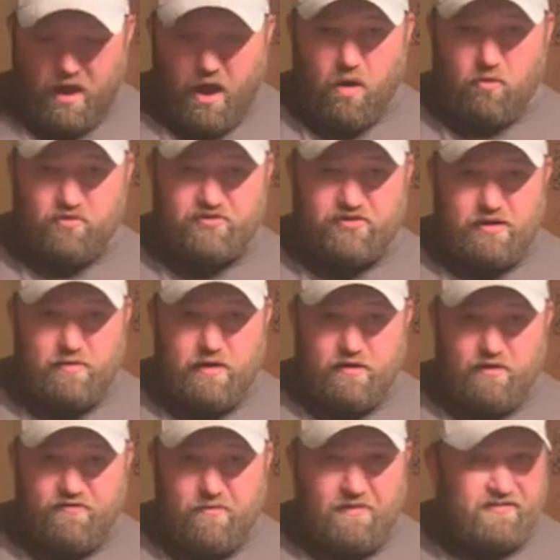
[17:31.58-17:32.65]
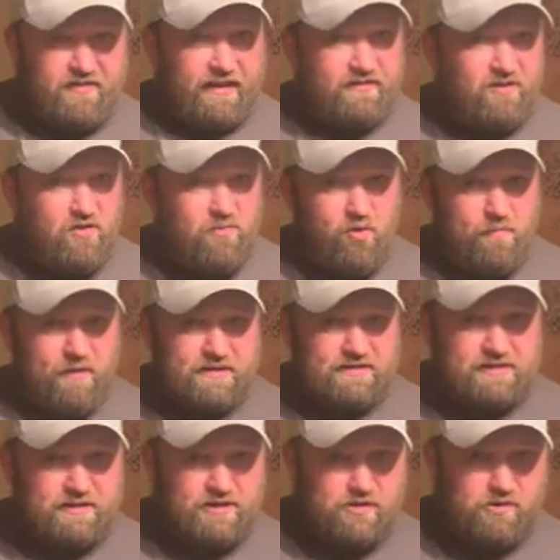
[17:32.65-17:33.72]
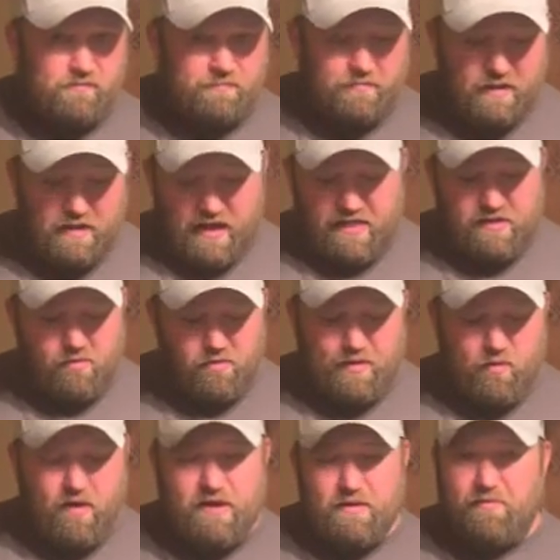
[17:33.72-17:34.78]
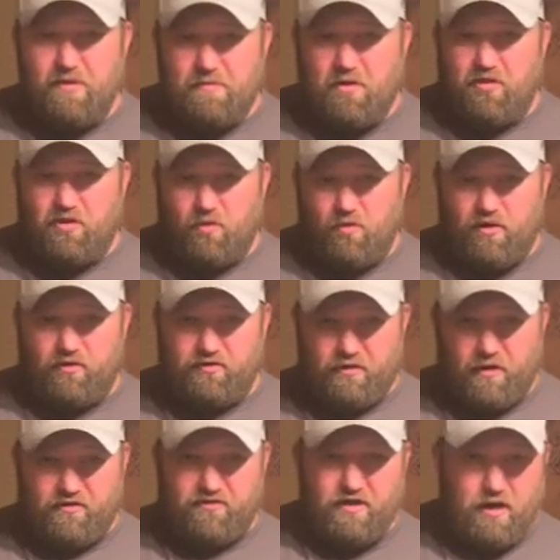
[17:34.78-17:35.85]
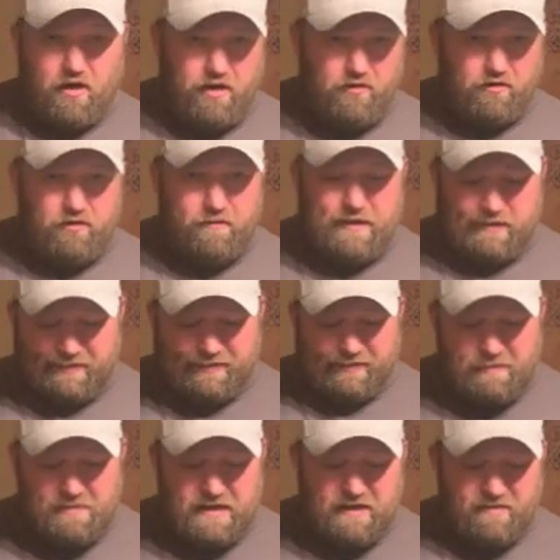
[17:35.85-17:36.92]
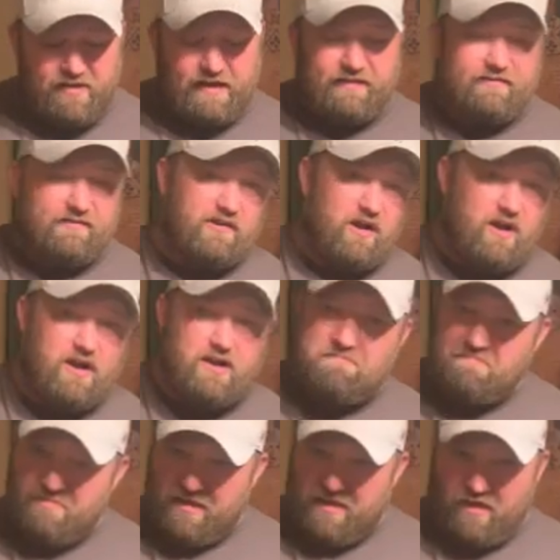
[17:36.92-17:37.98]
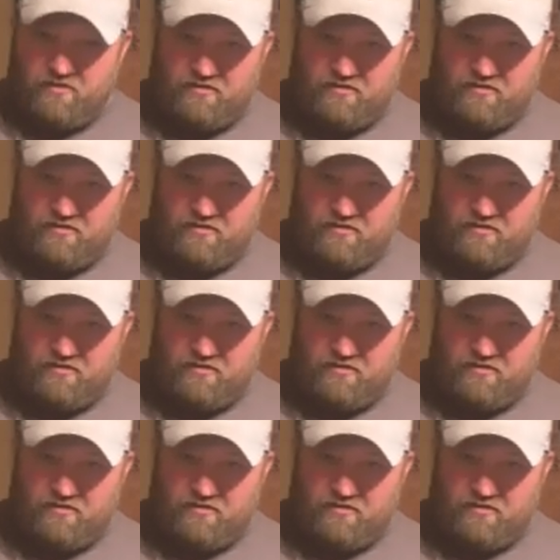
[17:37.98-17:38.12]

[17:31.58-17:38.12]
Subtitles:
I will see you here in a few minutes. I got 2 more butts to do, and then we'll be ready to put them on the grill. So I'll see y'all here in a little bit. Let me get everything done, and I'll